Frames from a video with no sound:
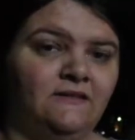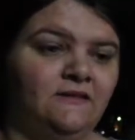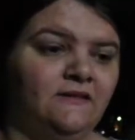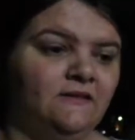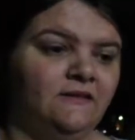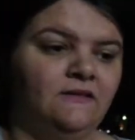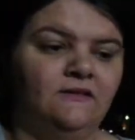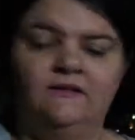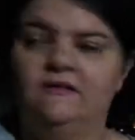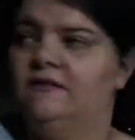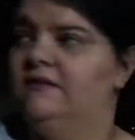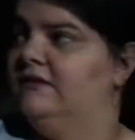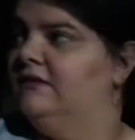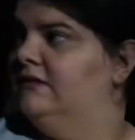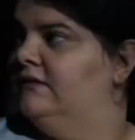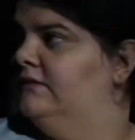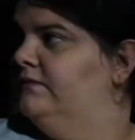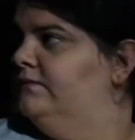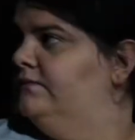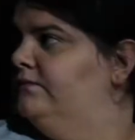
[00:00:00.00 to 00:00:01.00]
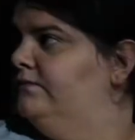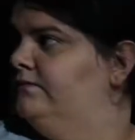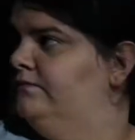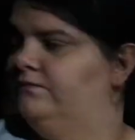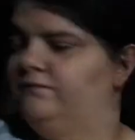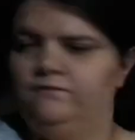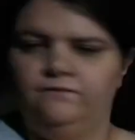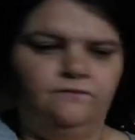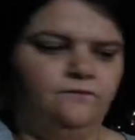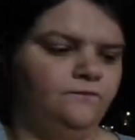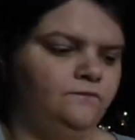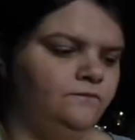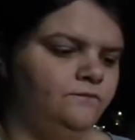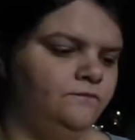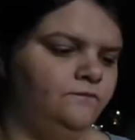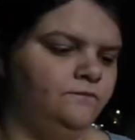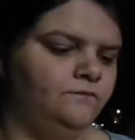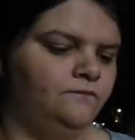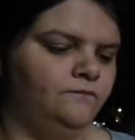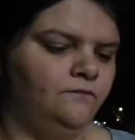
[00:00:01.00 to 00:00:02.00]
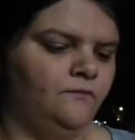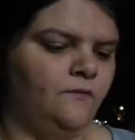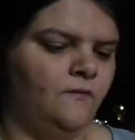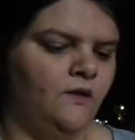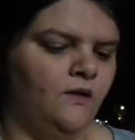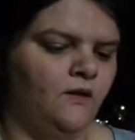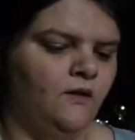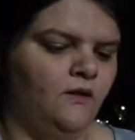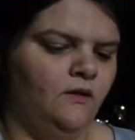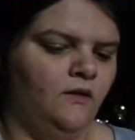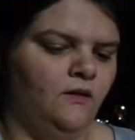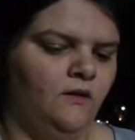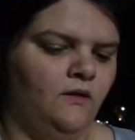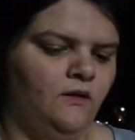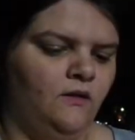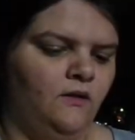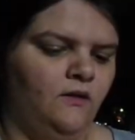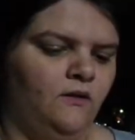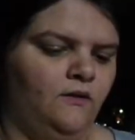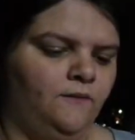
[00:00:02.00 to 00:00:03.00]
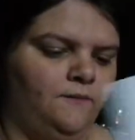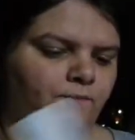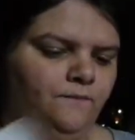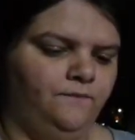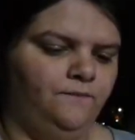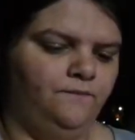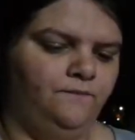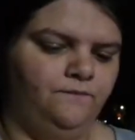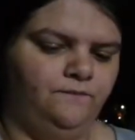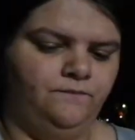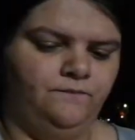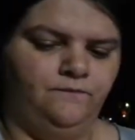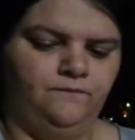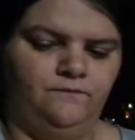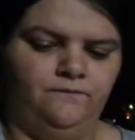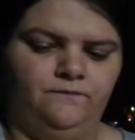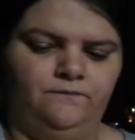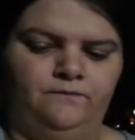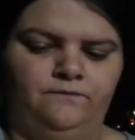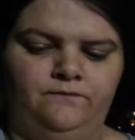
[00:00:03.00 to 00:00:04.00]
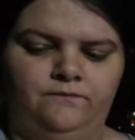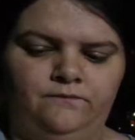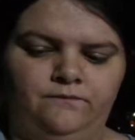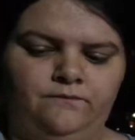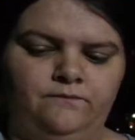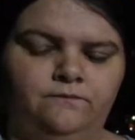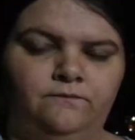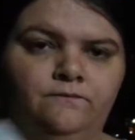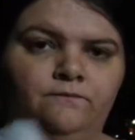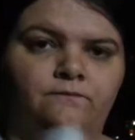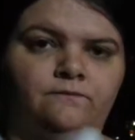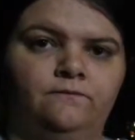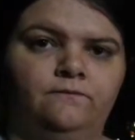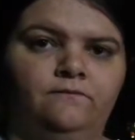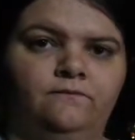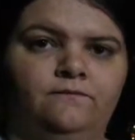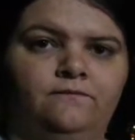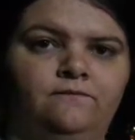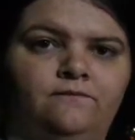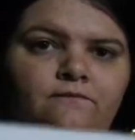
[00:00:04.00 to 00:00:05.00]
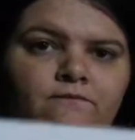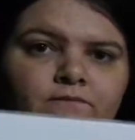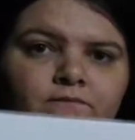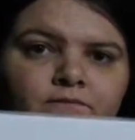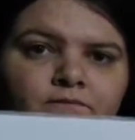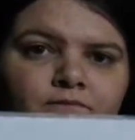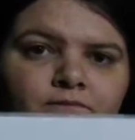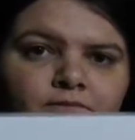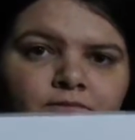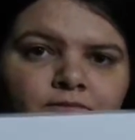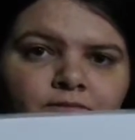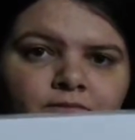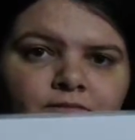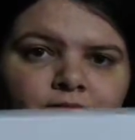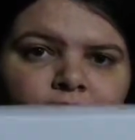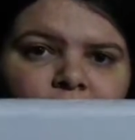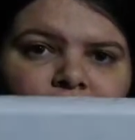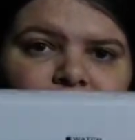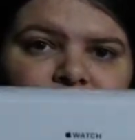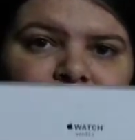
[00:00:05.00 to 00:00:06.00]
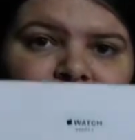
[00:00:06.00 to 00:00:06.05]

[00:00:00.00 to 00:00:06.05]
(no one is talking)